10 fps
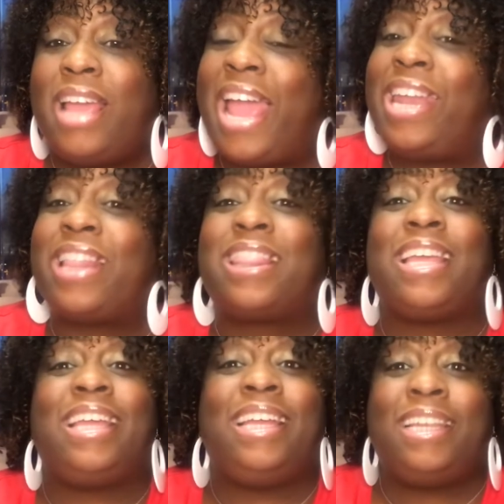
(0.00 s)
And at
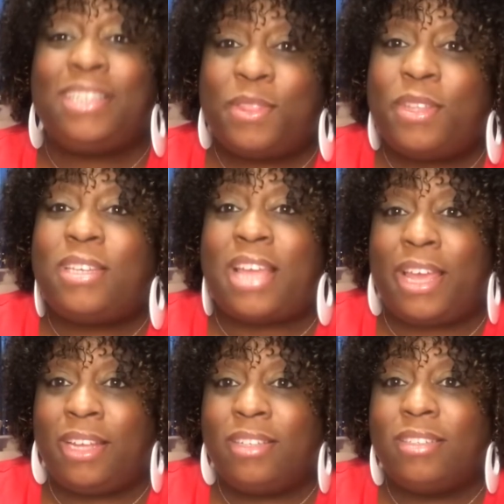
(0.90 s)
the end of the
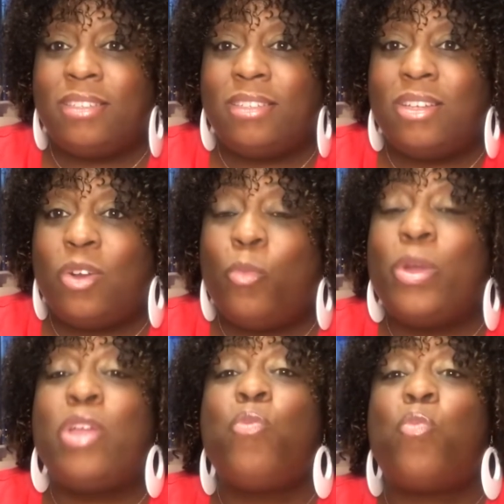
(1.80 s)
day,
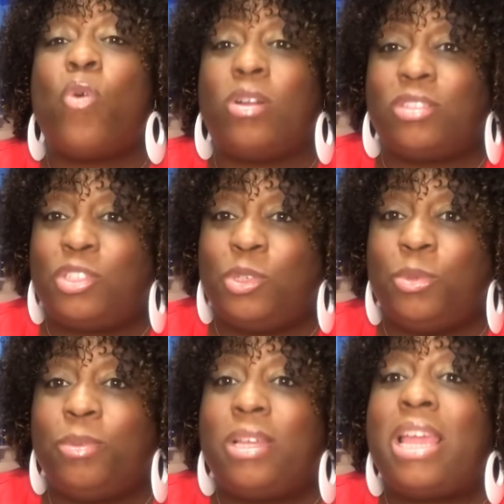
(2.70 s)
we want
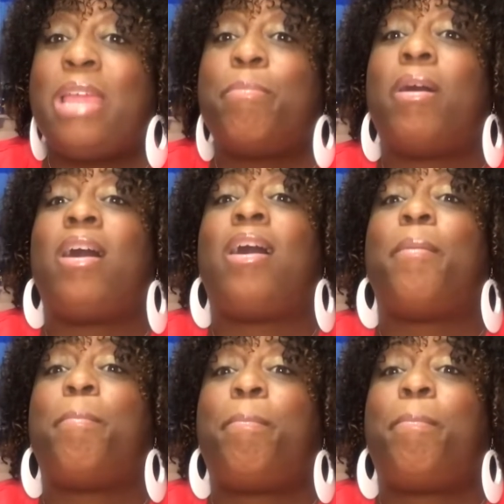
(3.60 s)
to keep a